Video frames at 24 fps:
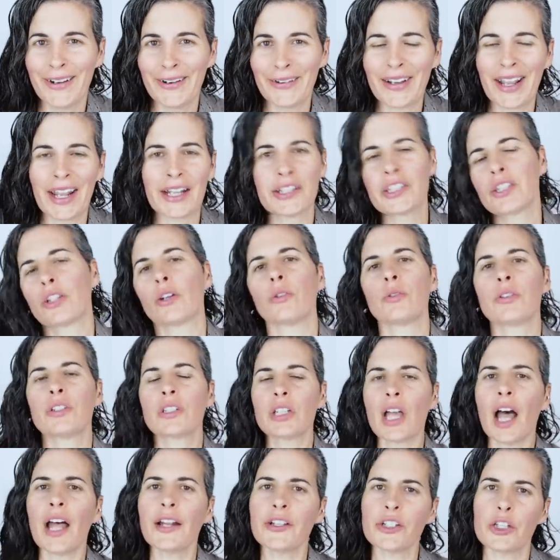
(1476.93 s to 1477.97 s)
Okay, so
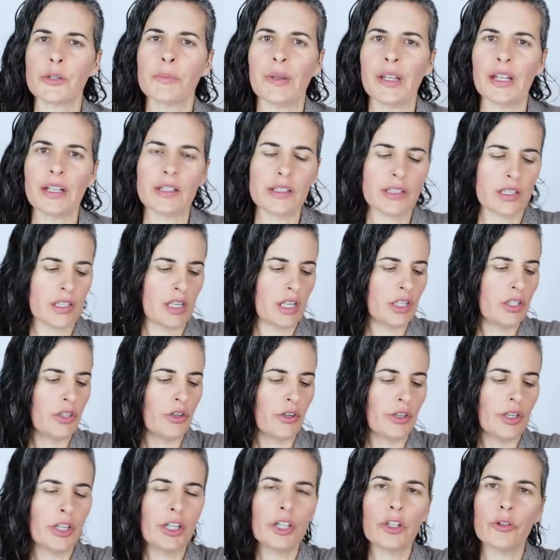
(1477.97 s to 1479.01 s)
touch means that
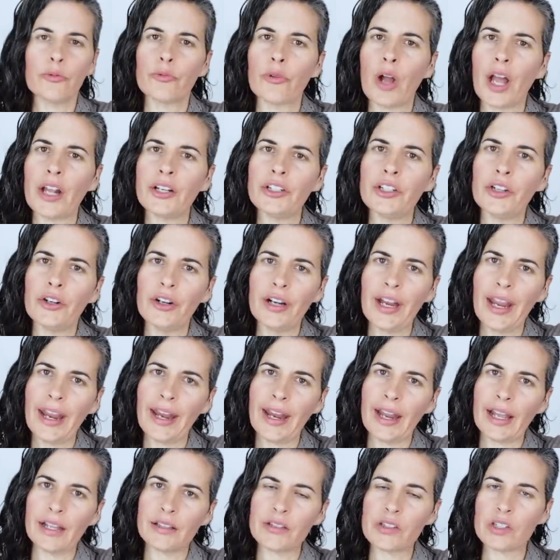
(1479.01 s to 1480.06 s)
you're gonna run your
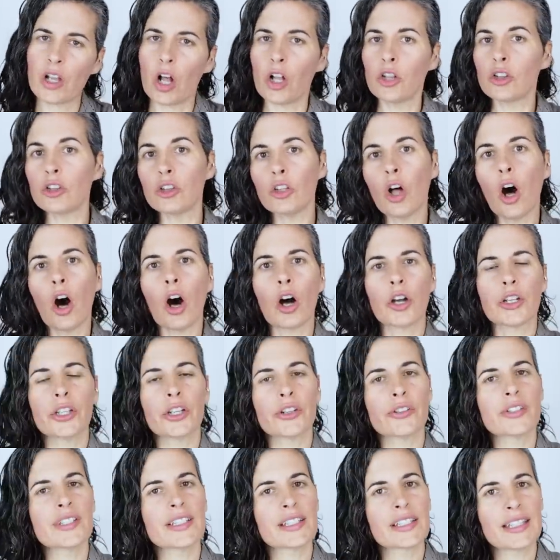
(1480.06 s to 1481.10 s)
hands
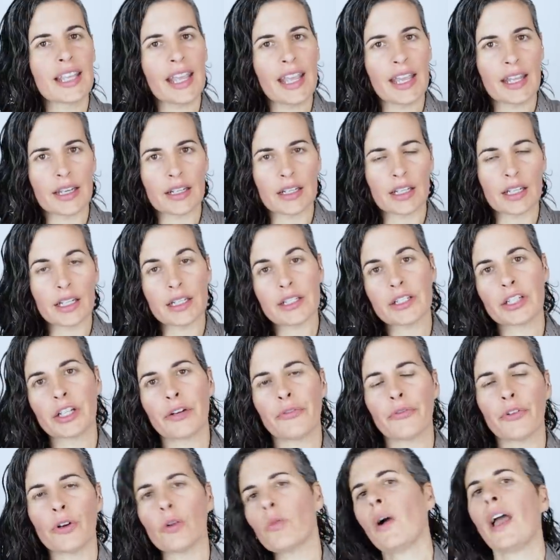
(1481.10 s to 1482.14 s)
along your skin in
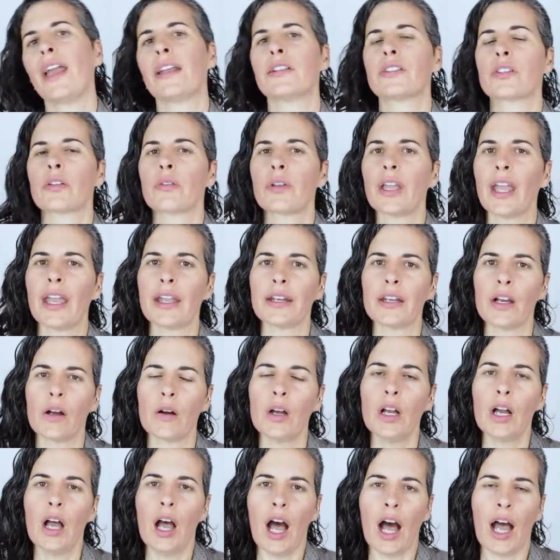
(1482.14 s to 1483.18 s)
different ways, okay?
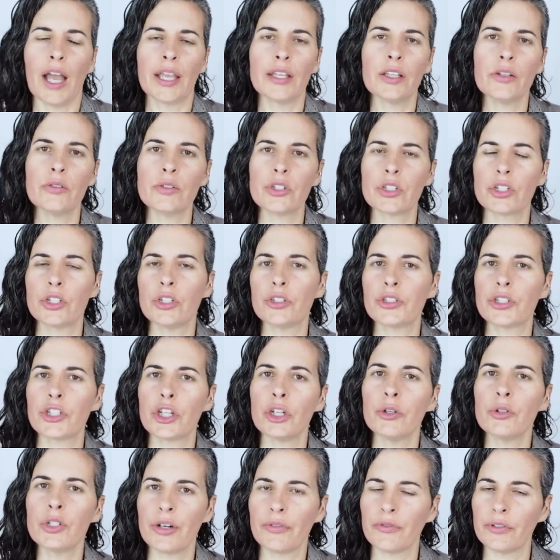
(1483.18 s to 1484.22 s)
Now, I use
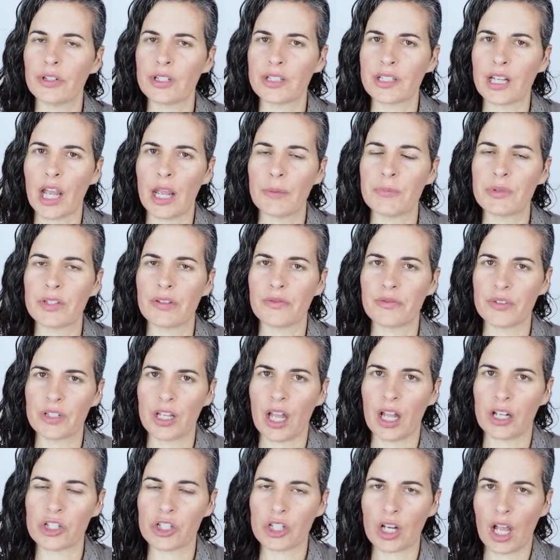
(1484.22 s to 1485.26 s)
two different types of
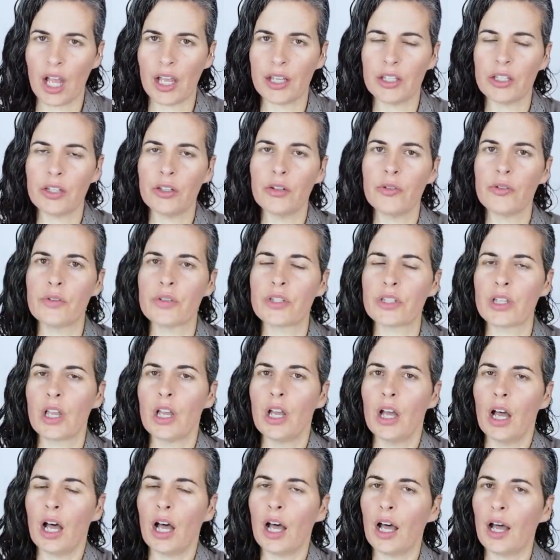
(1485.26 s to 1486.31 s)
touch. I
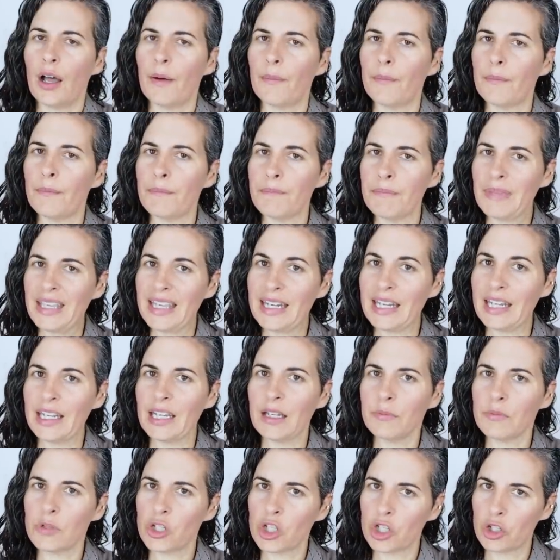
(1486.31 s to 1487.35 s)
use um,
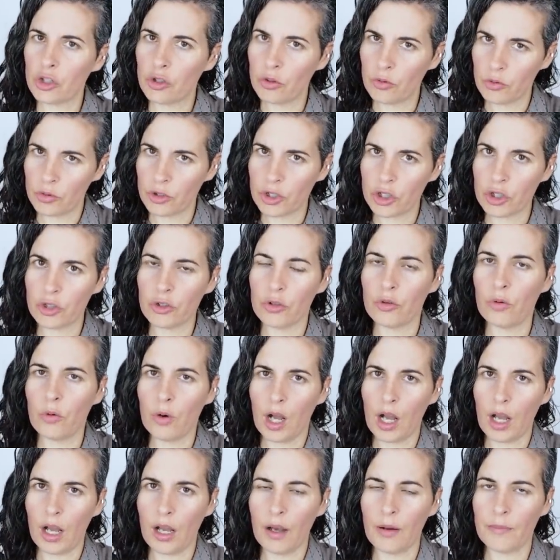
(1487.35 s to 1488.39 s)
medium to,
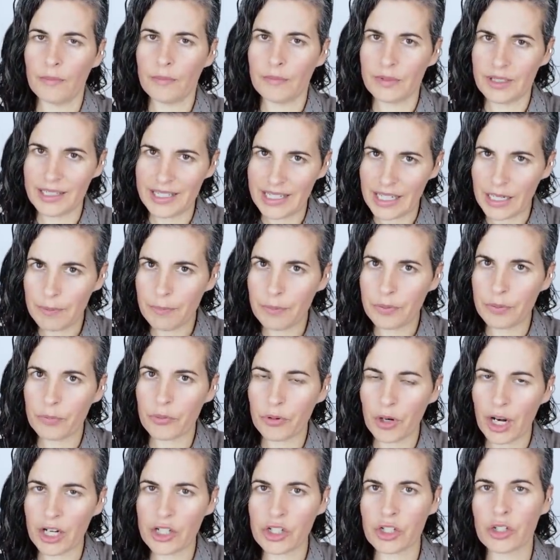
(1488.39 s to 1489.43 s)
to um,
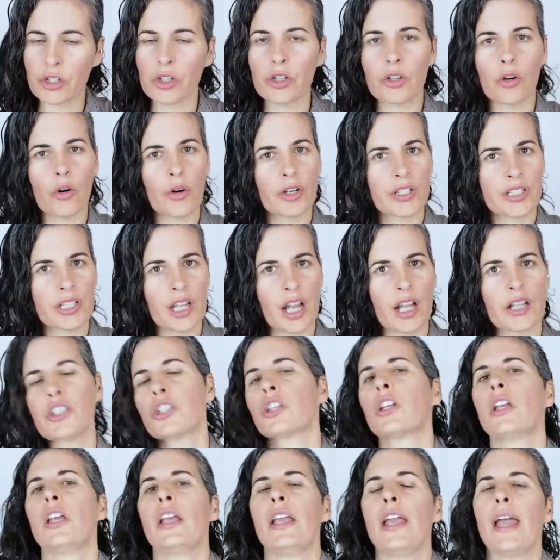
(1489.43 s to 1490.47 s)
deep pressure or
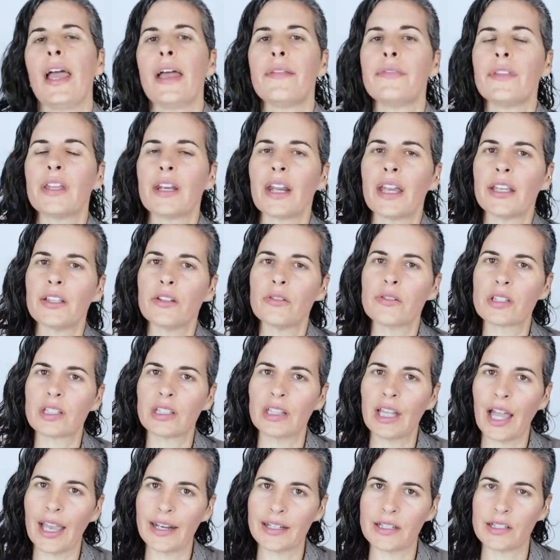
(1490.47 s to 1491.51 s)
touch, and then I
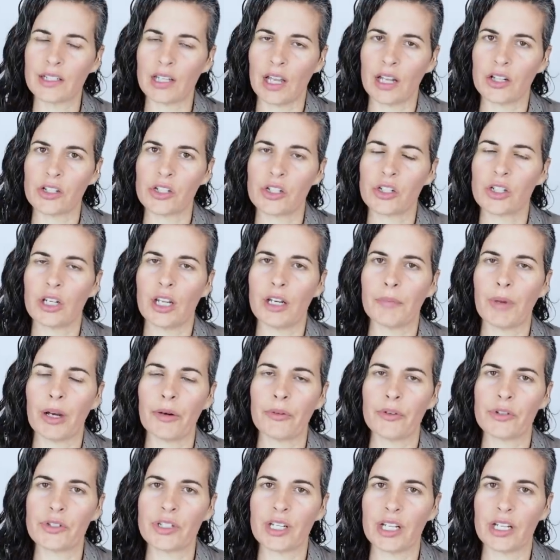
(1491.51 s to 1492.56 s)
use light touch in
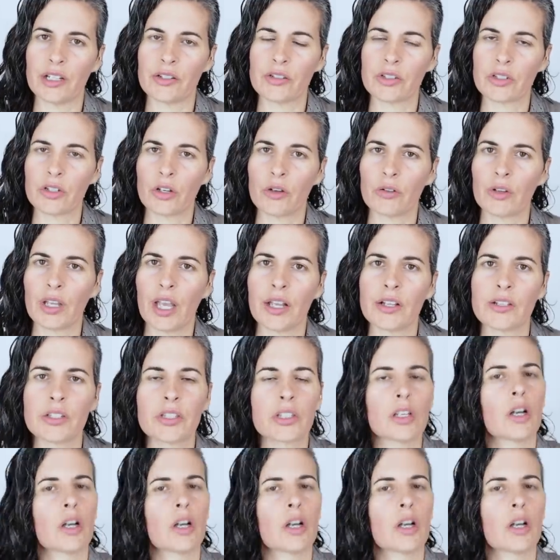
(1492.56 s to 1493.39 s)
my routines, okay?